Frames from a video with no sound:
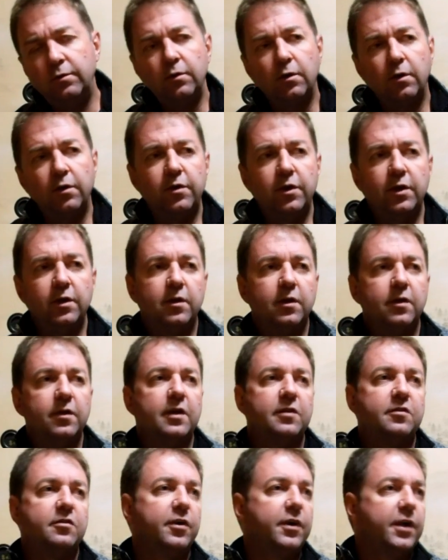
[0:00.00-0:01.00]
I think that
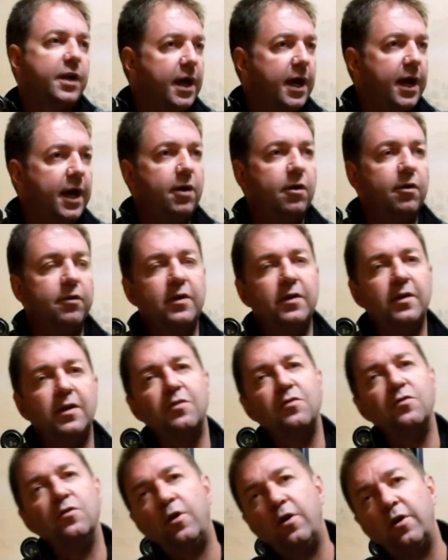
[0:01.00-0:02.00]
that's okay, I think
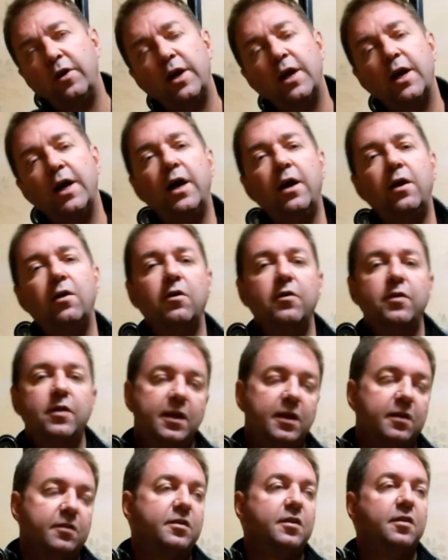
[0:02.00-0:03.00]
that's not okay, or I think
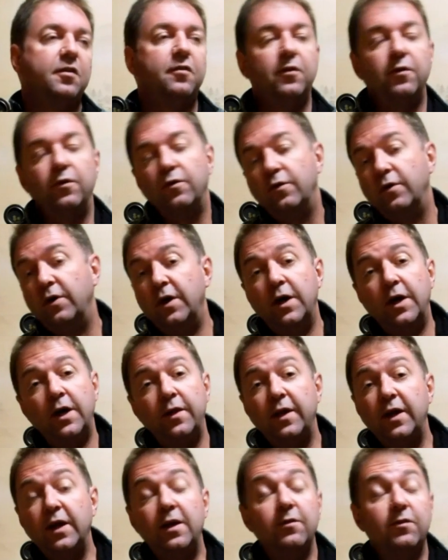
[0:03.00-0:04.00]
that's different, or
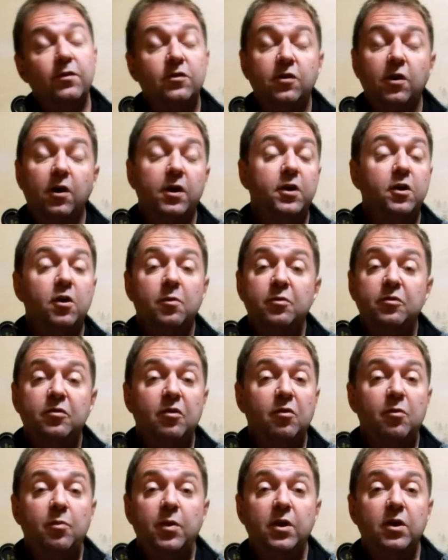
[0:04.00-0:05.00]
they give a totally opposite
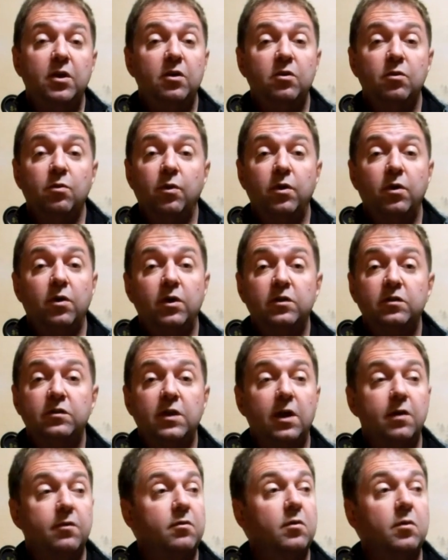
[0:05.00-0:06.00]
opinion to what I just
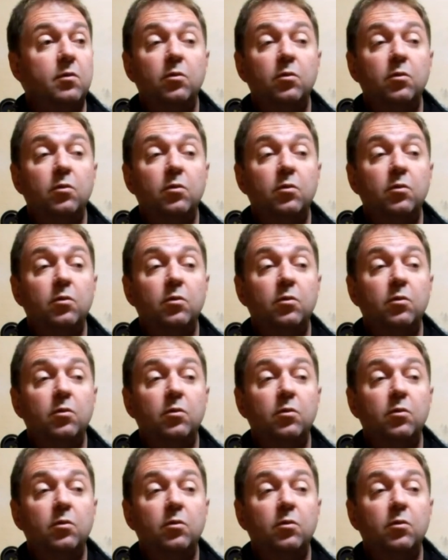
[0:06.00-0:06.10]
have.